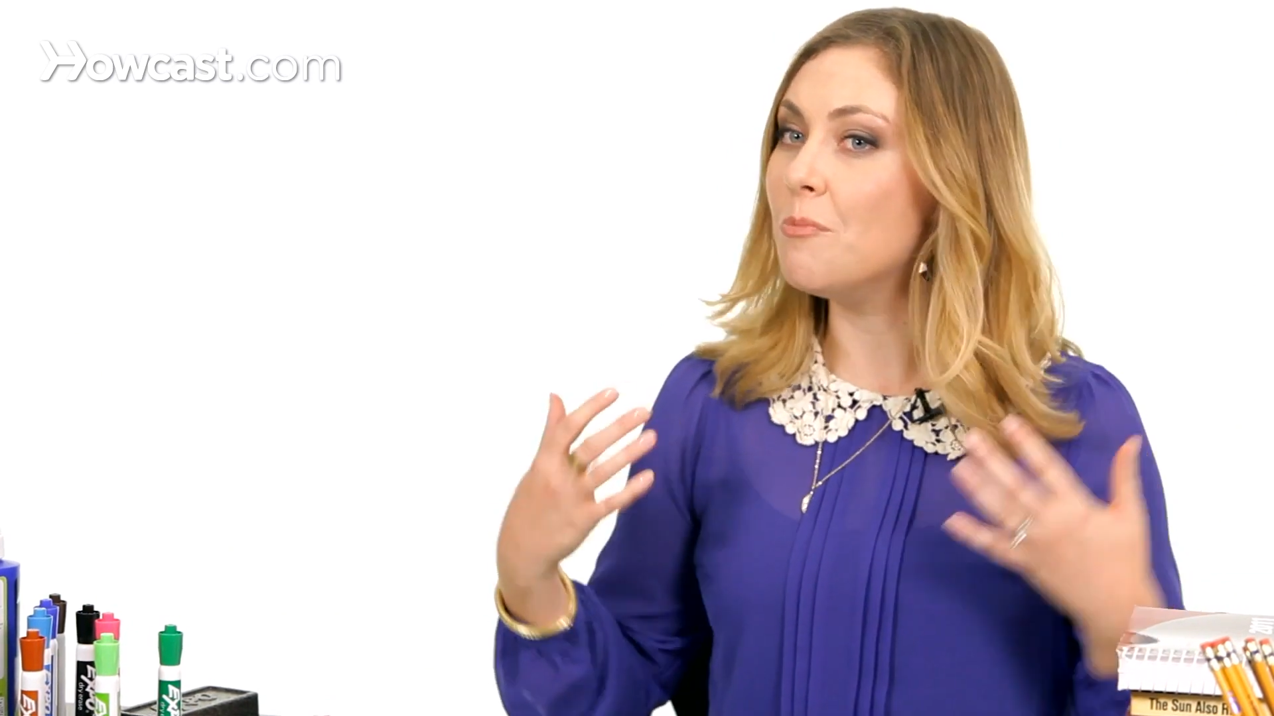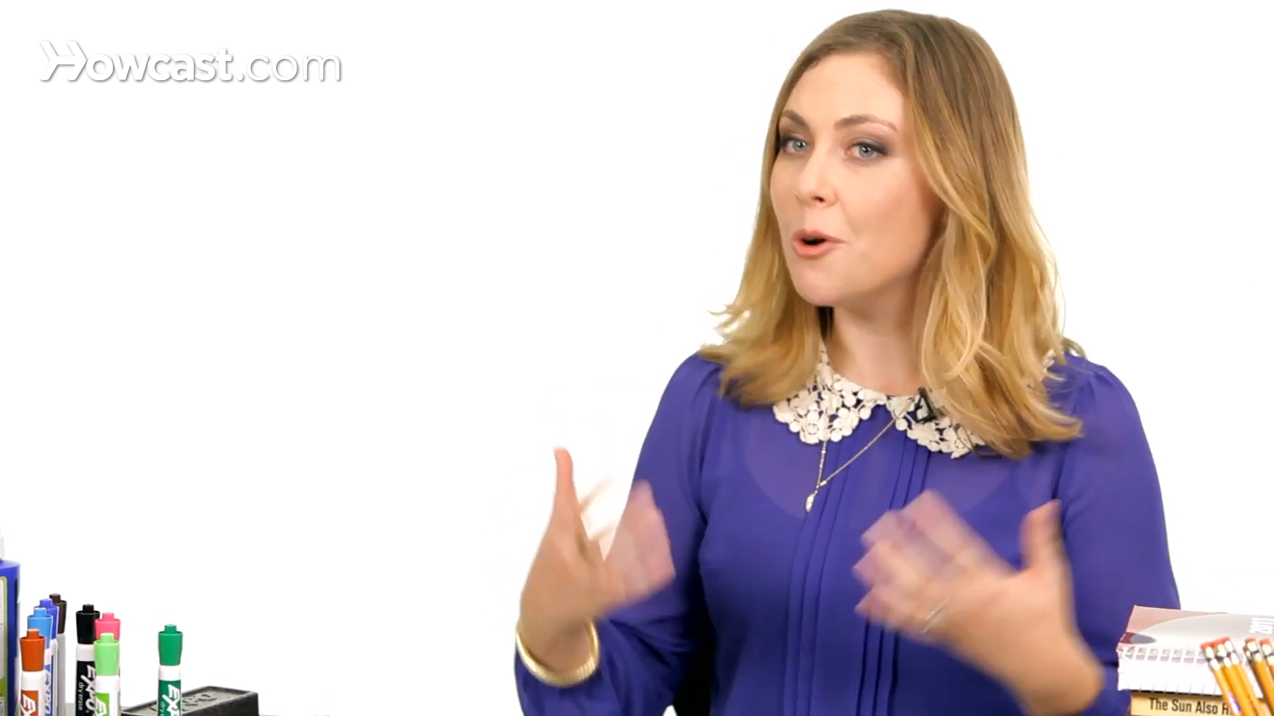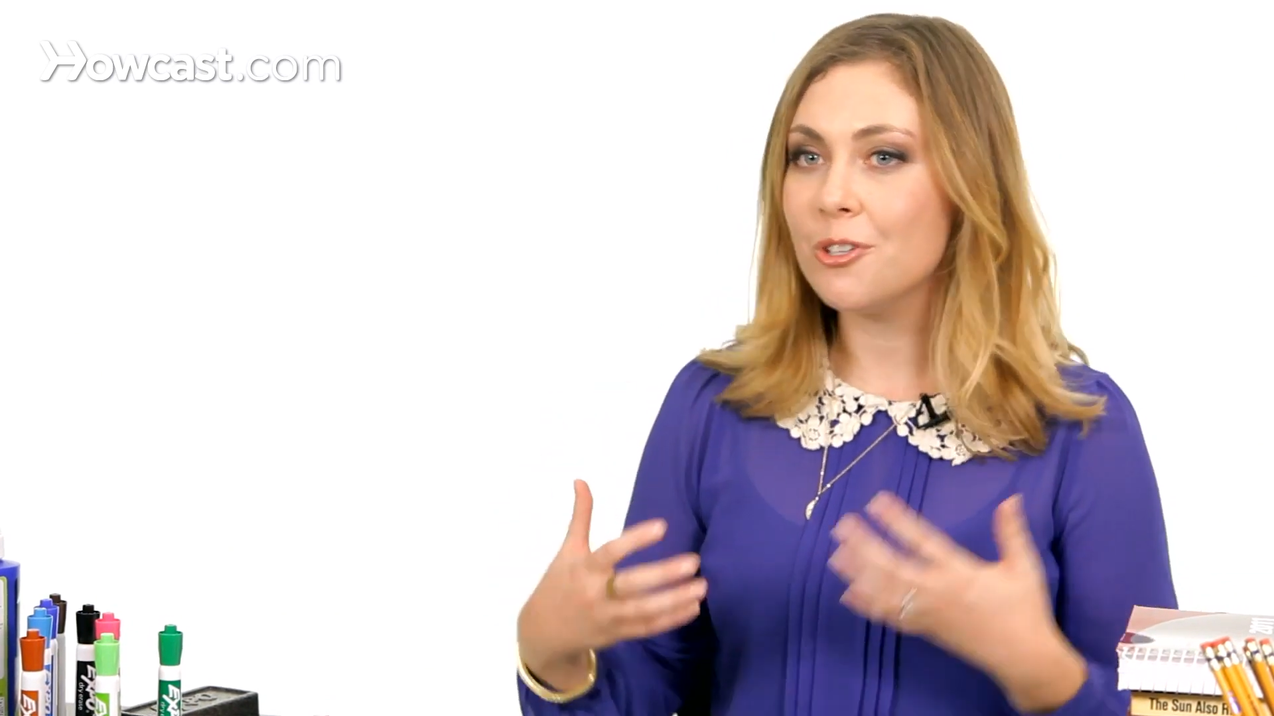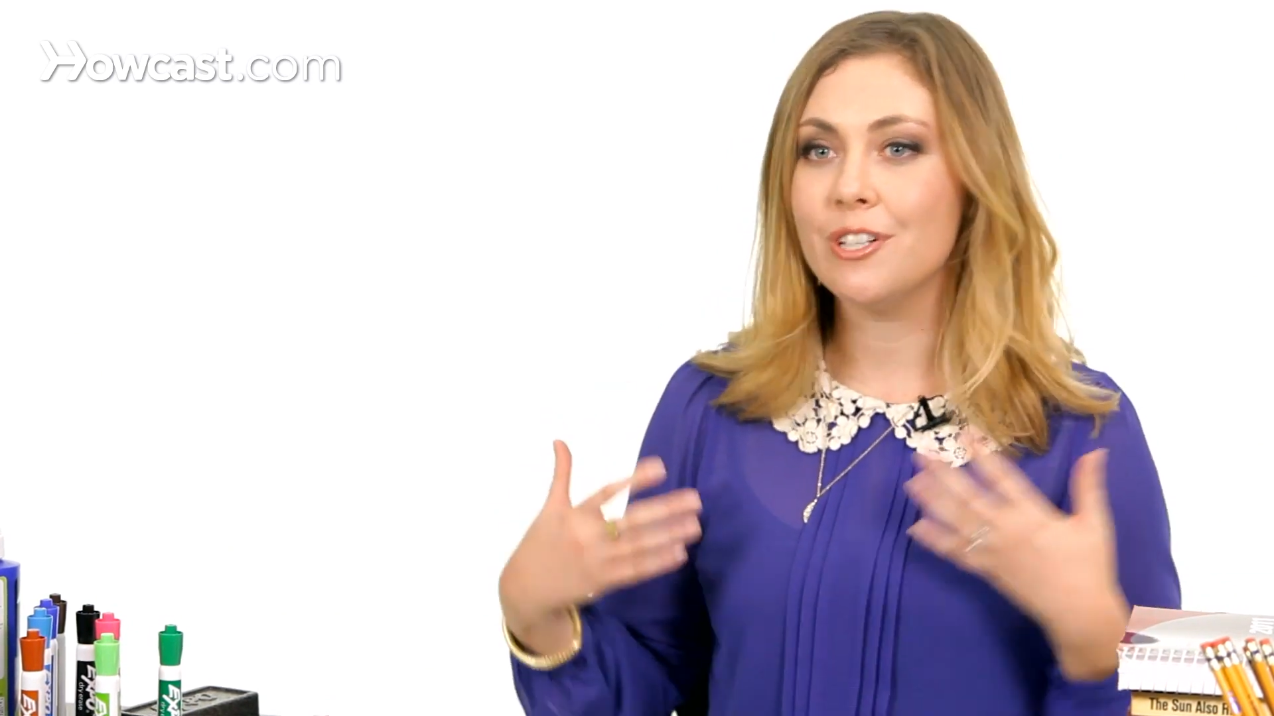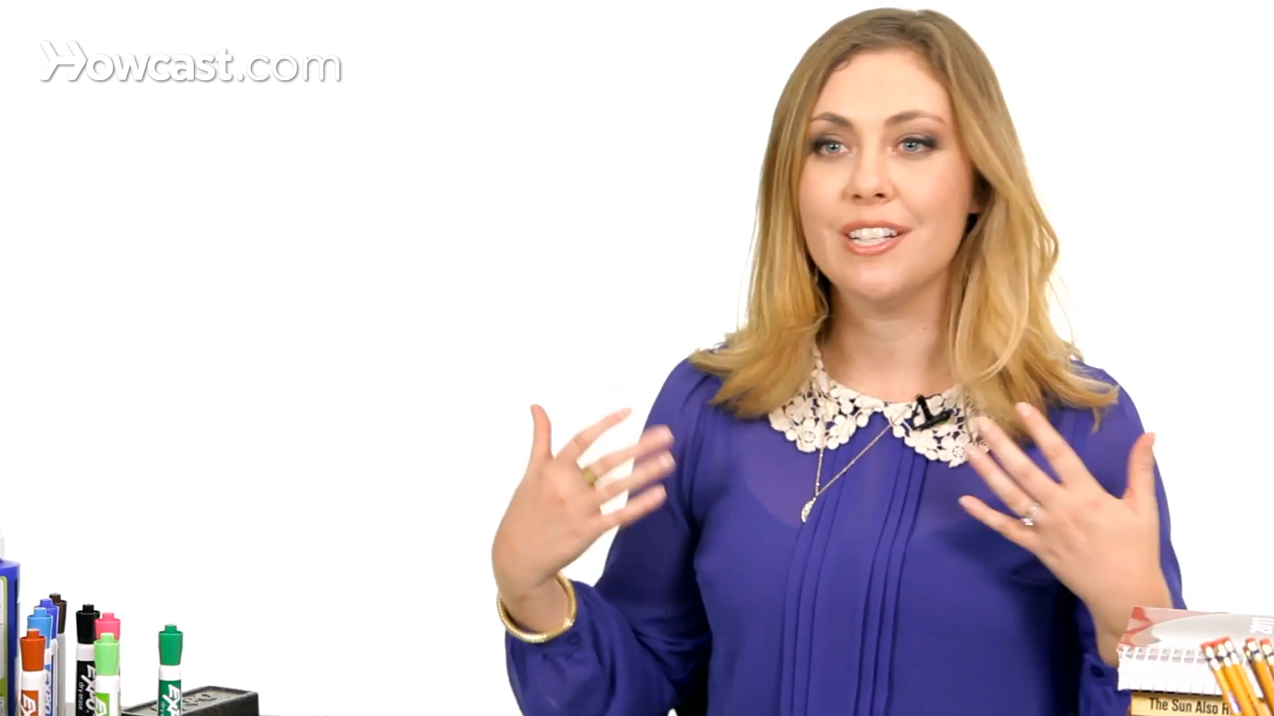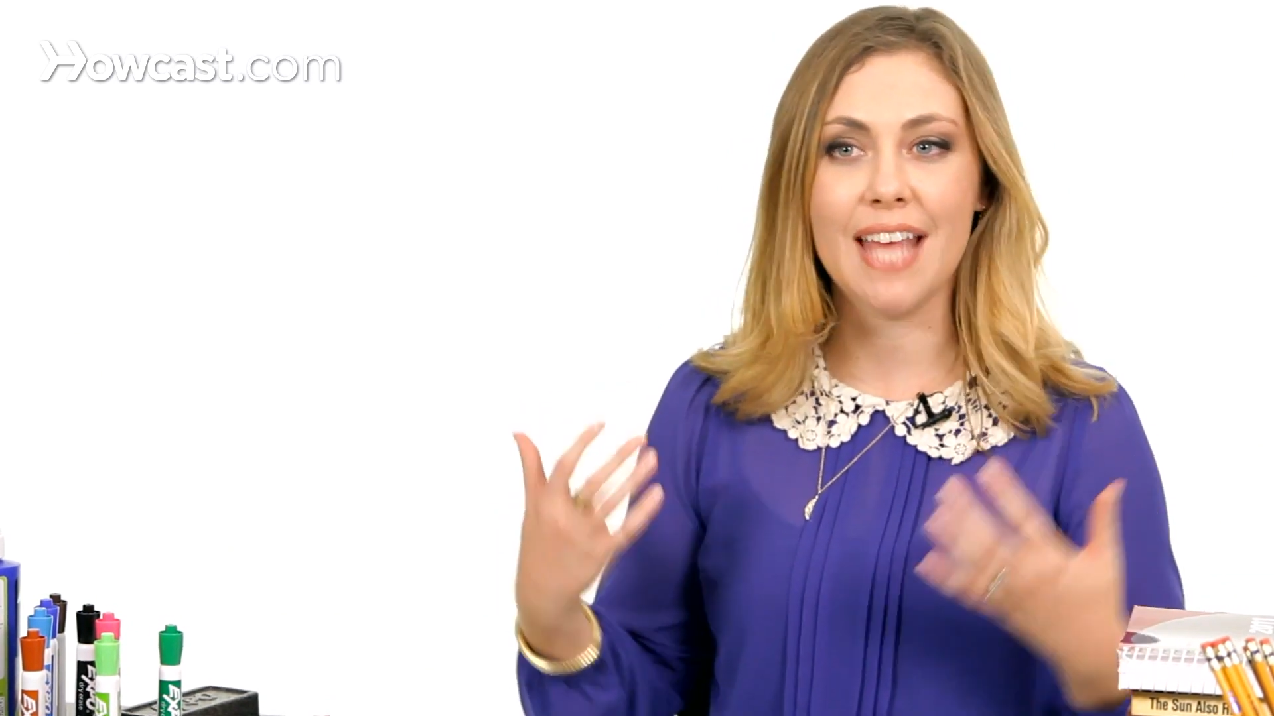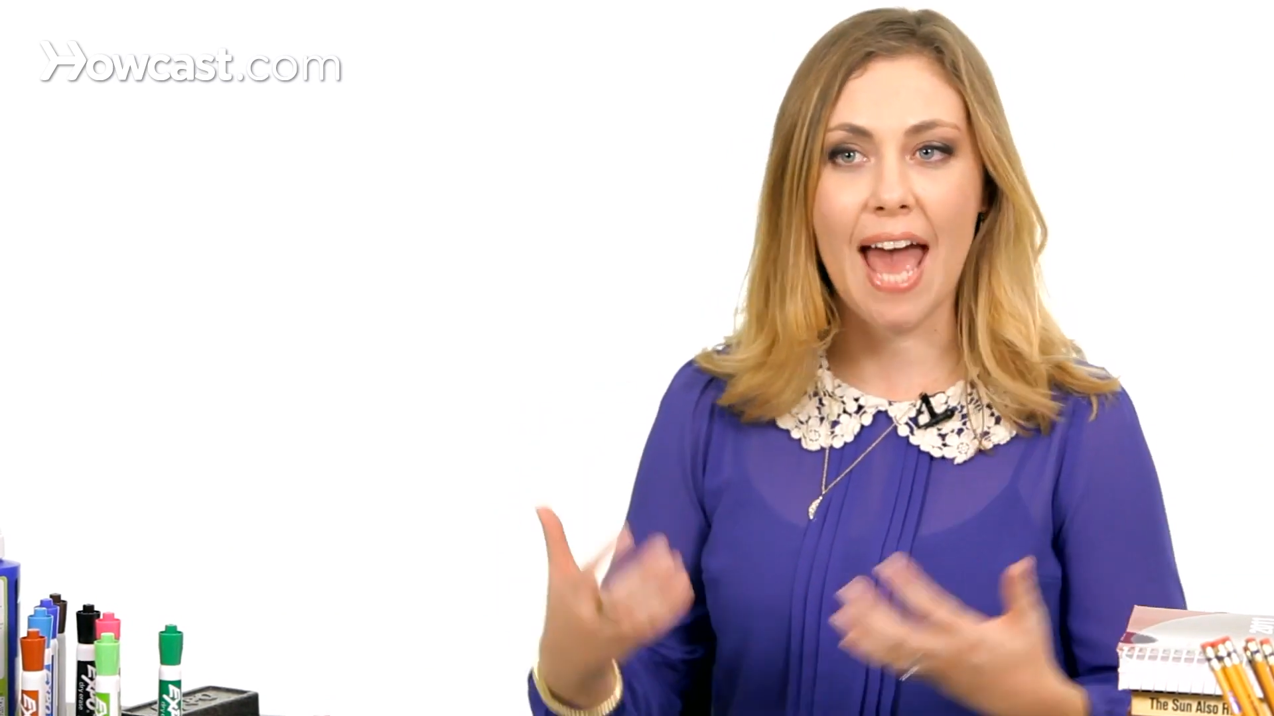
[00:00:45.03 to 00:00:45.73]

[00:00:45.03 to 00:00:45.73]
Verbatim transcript: motion is